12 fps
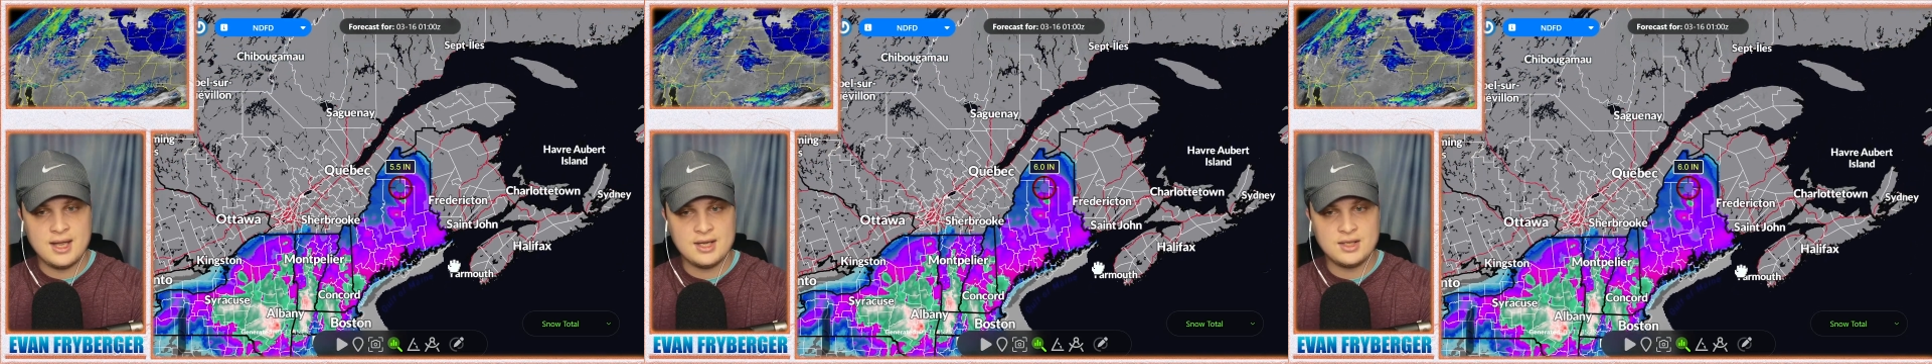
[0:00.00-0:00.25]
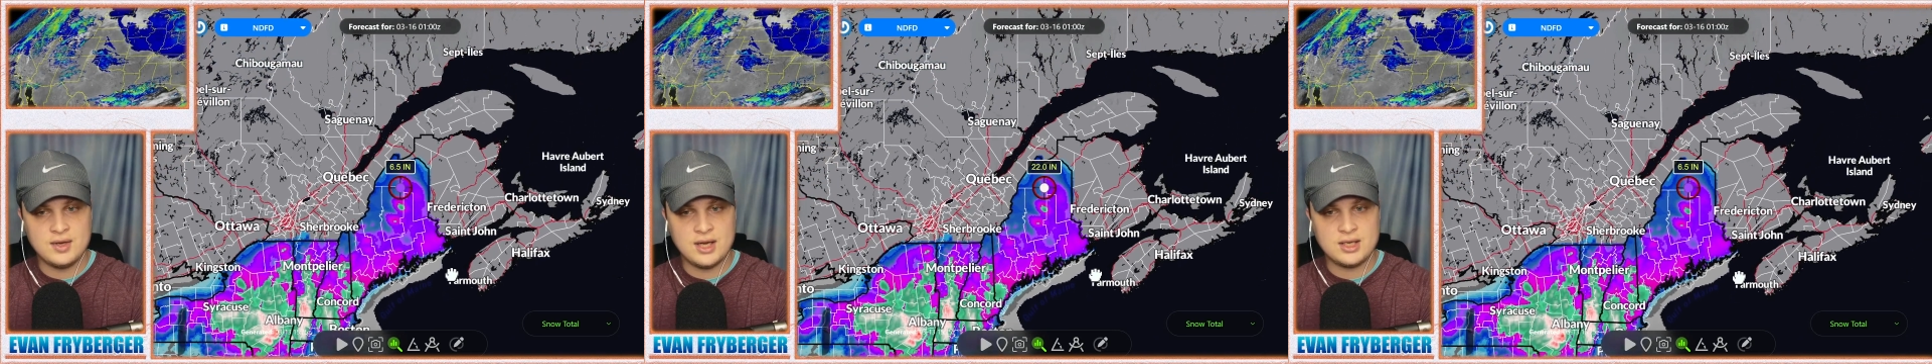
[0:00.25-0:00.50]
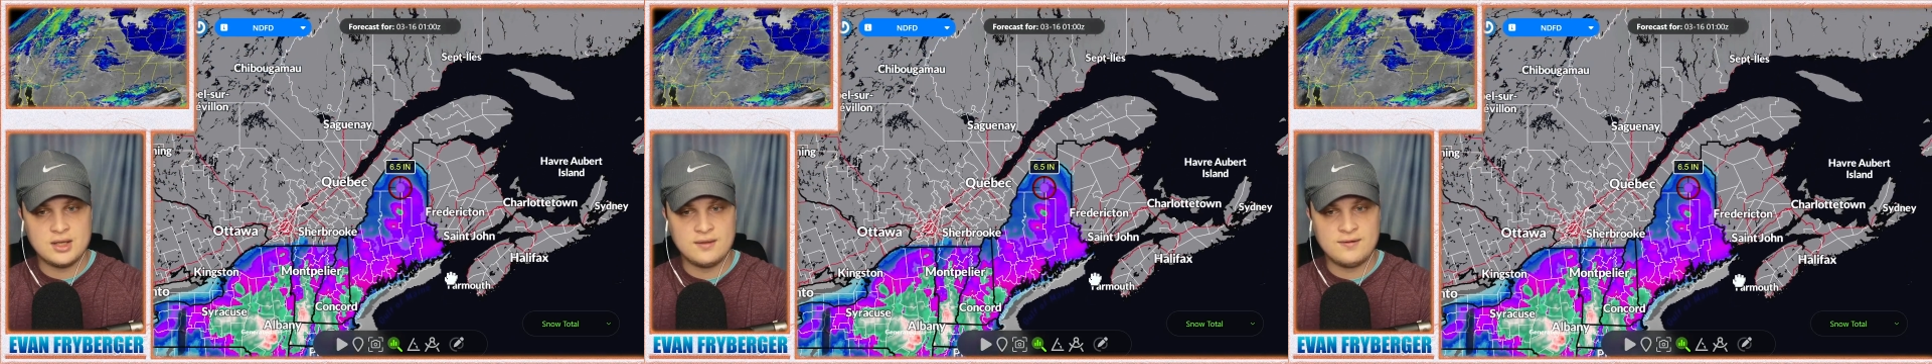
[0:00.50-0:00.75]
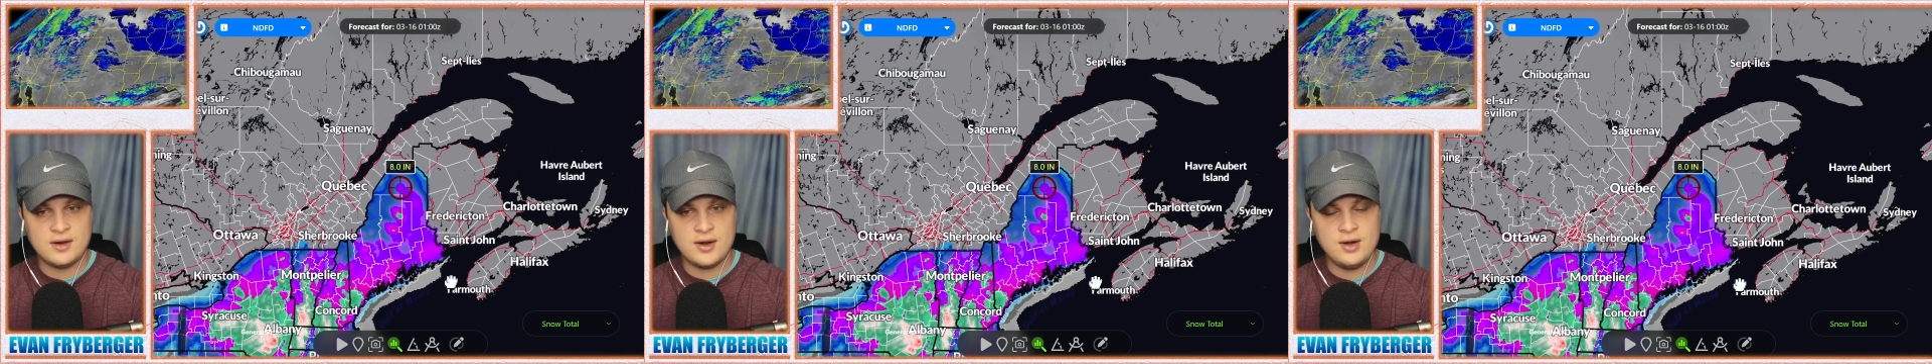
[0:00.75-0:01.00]
then as you get to the
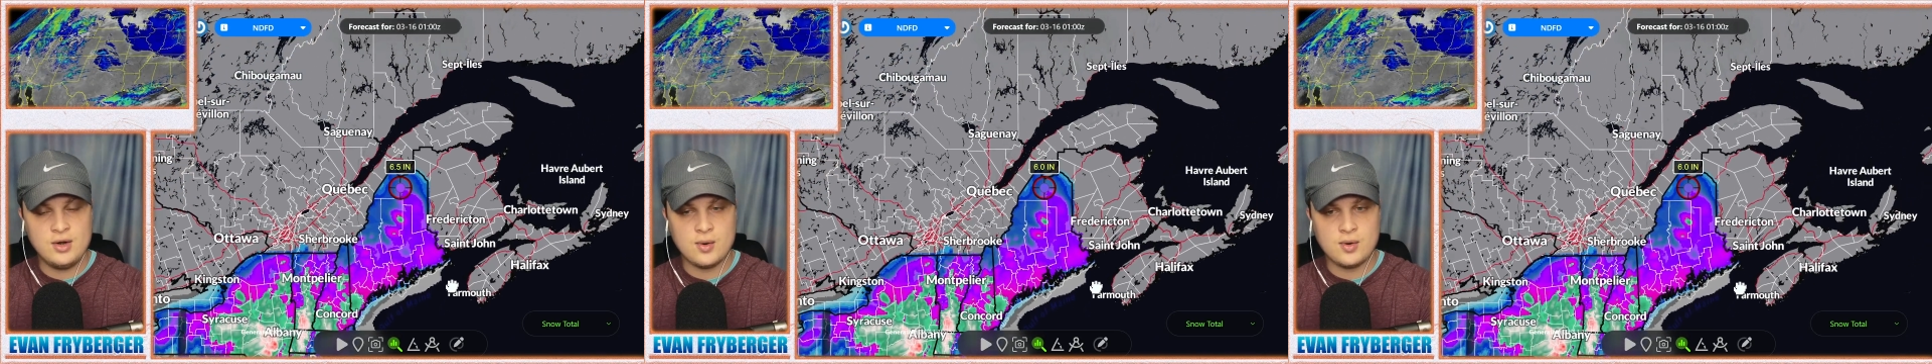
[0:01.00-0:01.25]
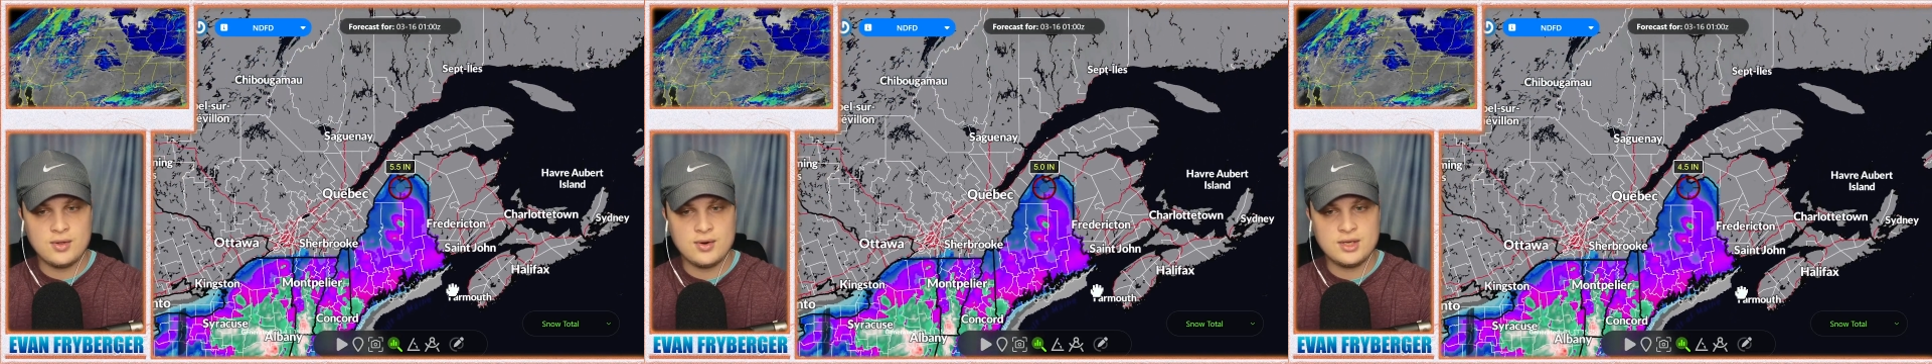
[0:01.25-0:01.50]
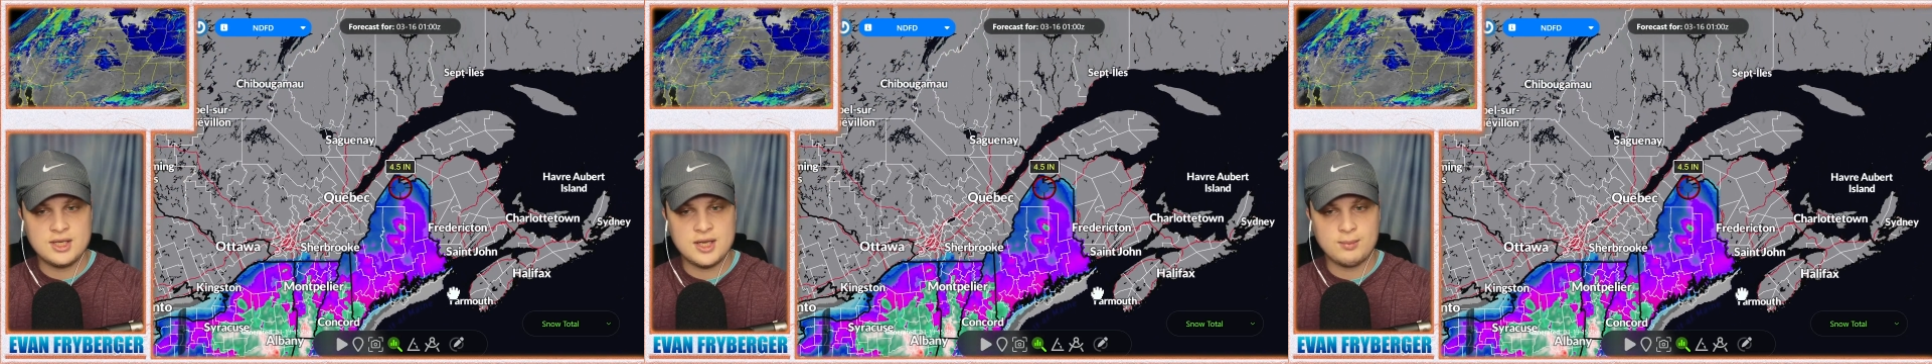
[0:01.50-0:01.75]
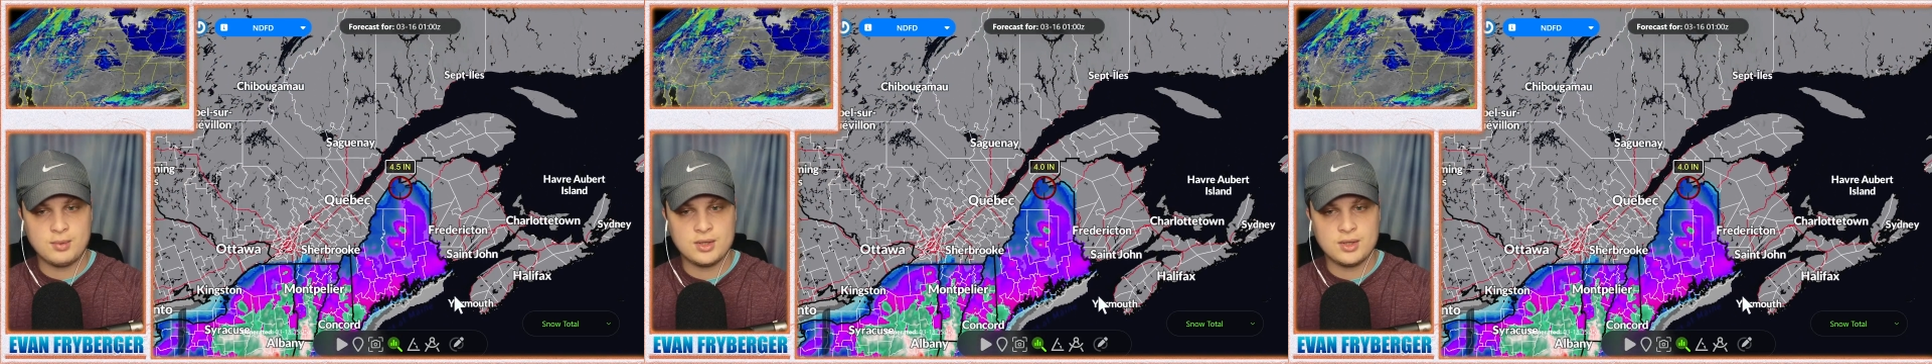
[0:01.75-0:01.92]
very northern tip,